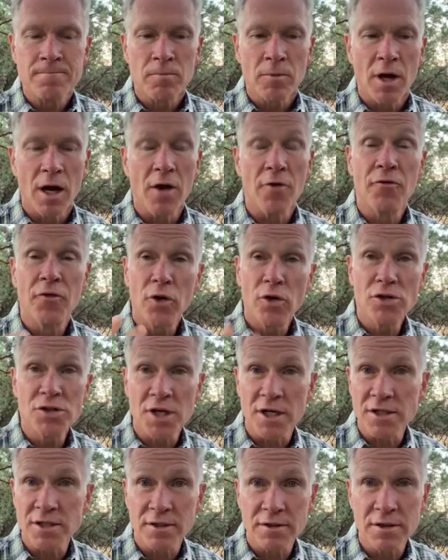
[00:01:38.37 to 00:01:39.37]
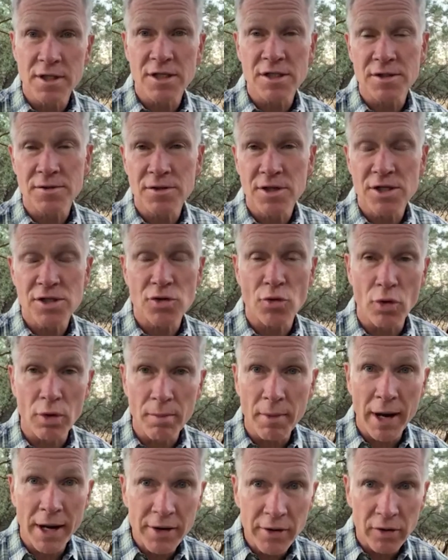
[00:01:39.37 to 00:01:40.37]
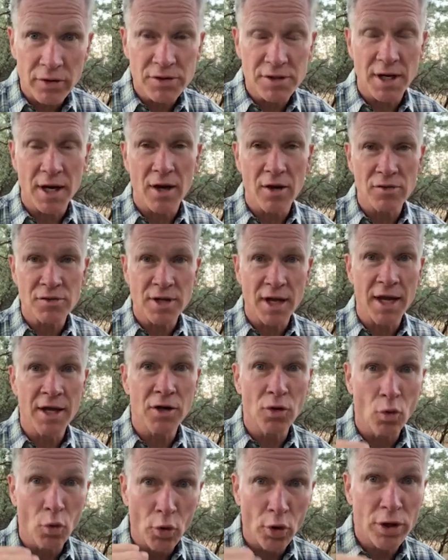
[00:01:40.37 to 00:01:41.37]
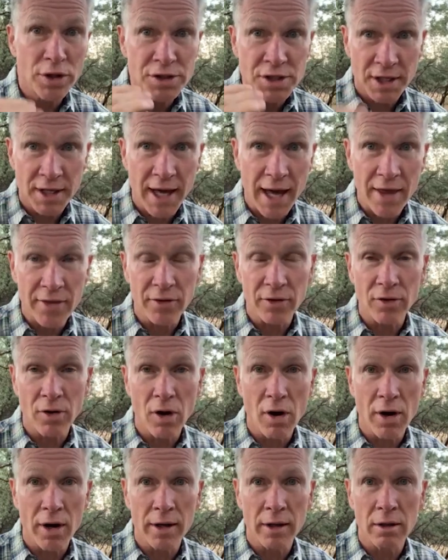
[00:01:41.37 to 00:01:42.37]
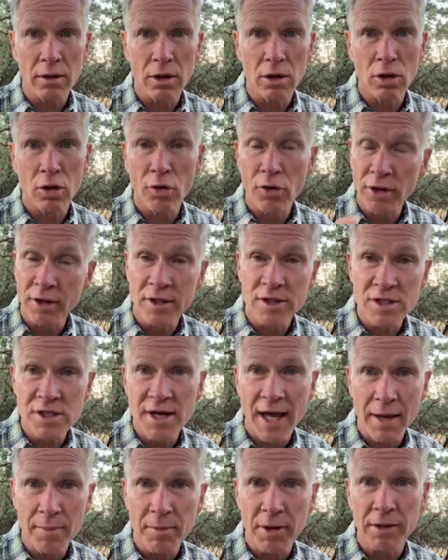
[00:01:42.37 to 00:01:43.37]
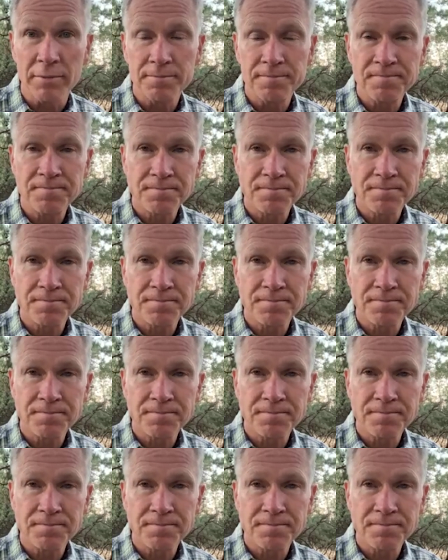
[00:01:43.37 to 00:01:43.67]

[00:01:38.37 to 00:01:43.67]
Uh, first is just, just to remind ourselves and to work together on learning the statement.